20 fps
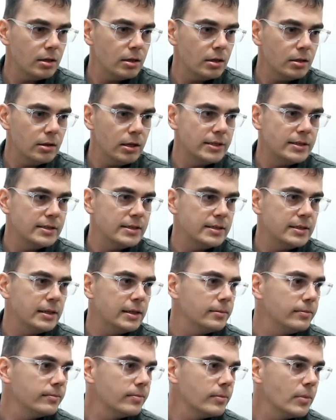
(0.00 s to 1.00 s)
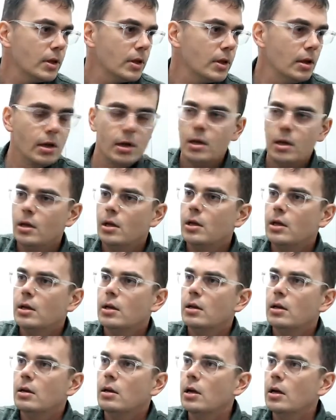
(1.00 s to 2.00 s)
Let's see.
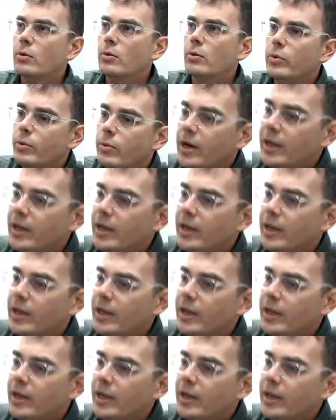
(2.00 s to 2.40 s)
We wanna